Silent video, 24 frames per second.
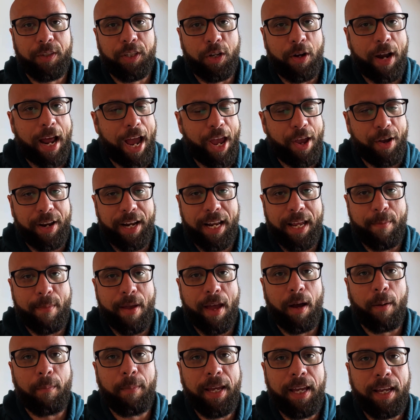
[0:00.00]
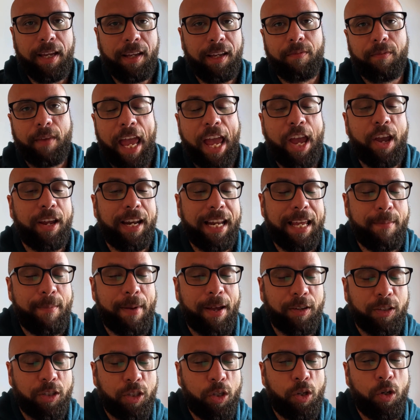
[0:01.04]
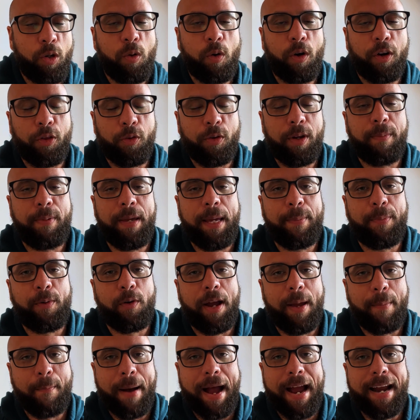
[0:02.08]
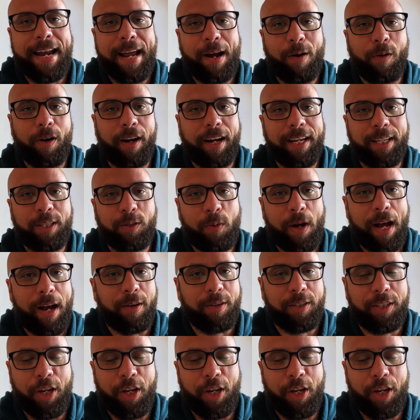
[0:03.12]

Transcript: So now you can email me, and you can email 2 or 3 people in my network as well.